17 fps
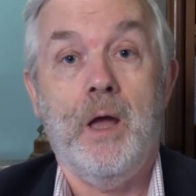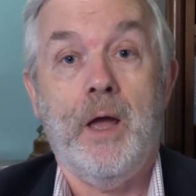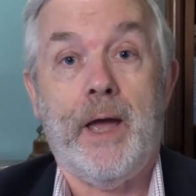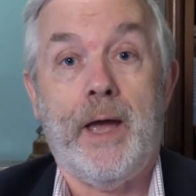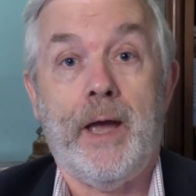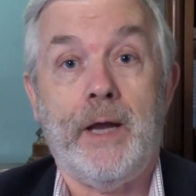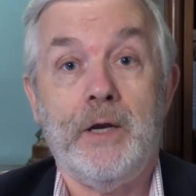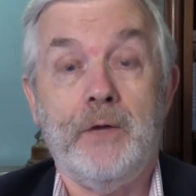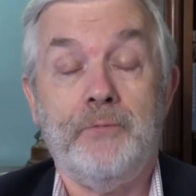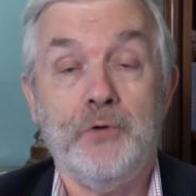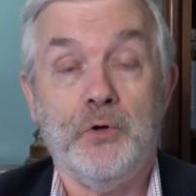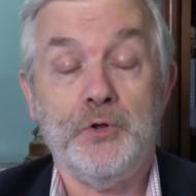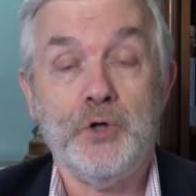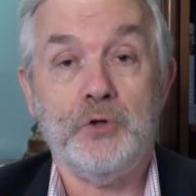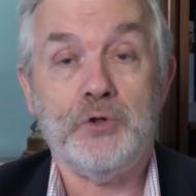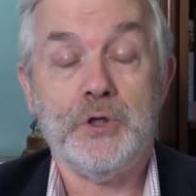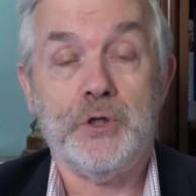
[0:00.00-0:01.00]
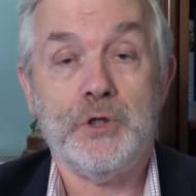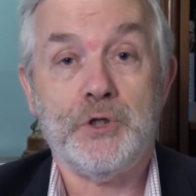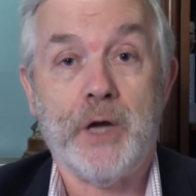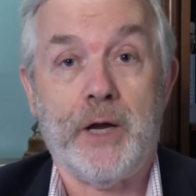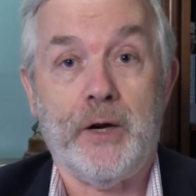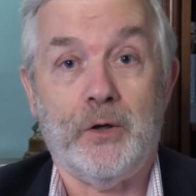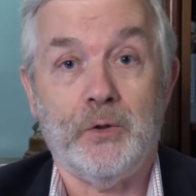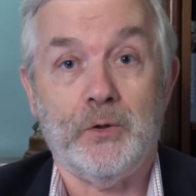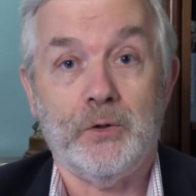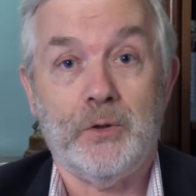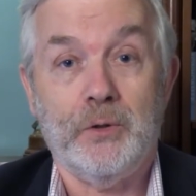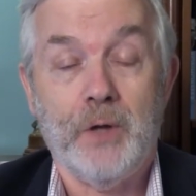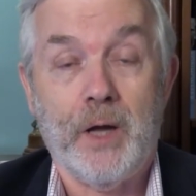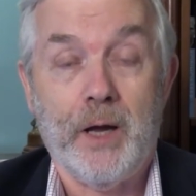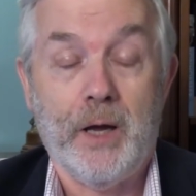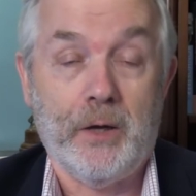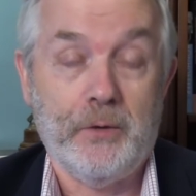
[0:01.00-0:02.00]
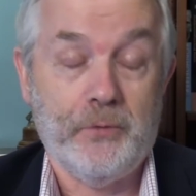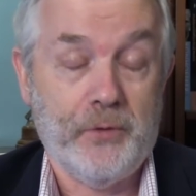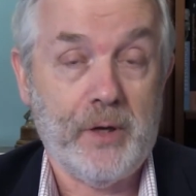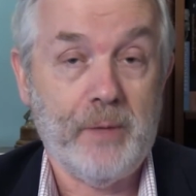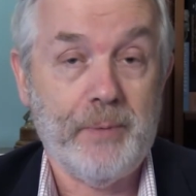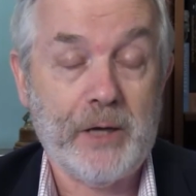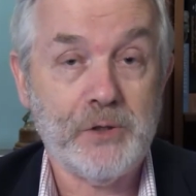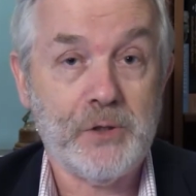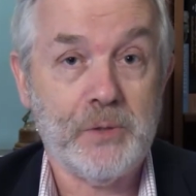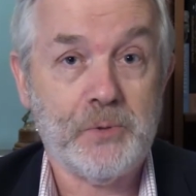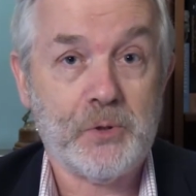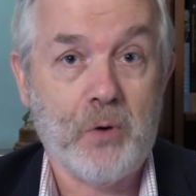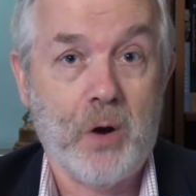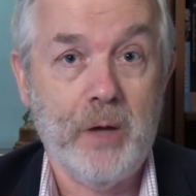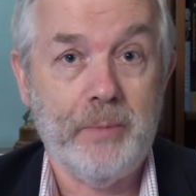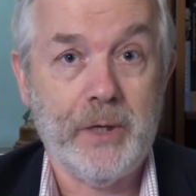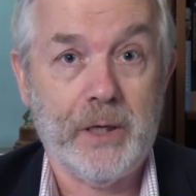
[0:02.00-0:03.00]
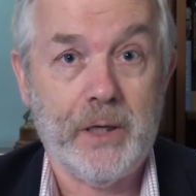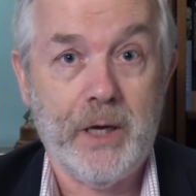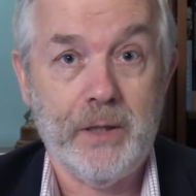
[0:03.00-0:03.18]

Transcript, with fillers: And if you're new to the channel, uh, think about subscribing.